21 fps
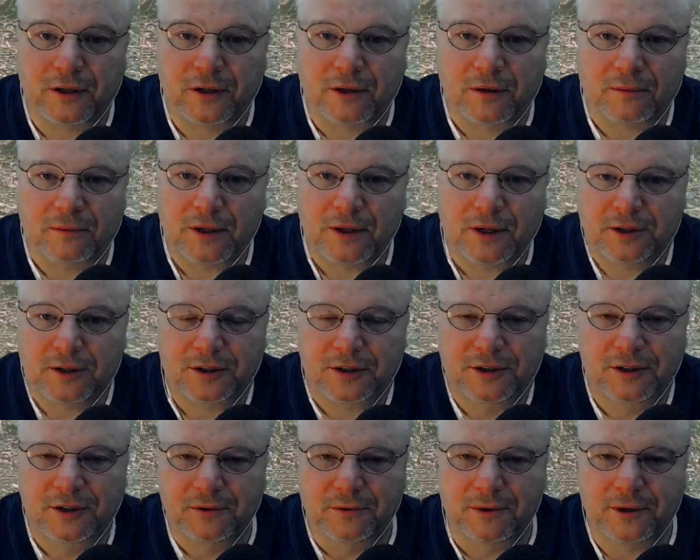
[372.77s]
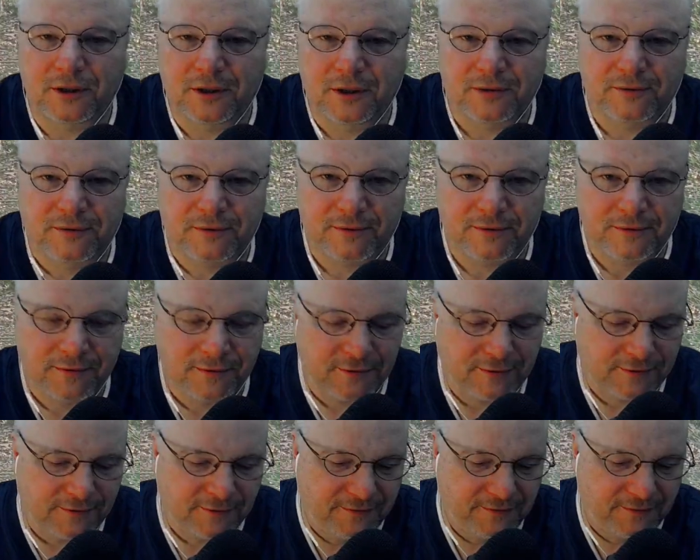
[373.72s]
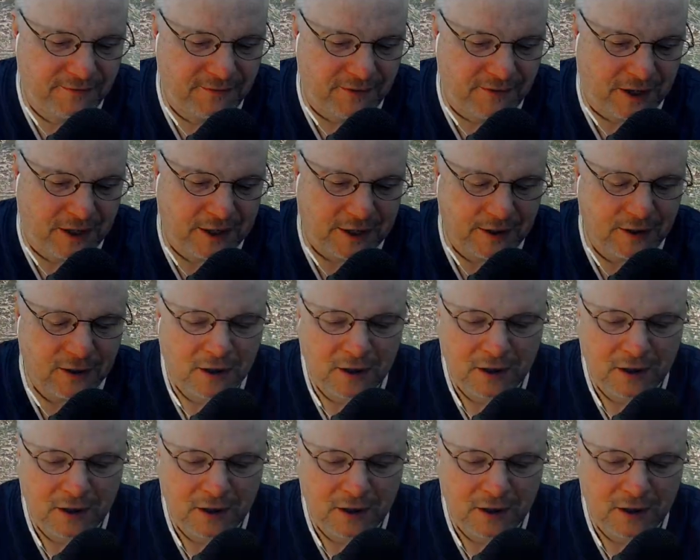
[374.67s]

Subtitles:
I'm not just doing this for fun.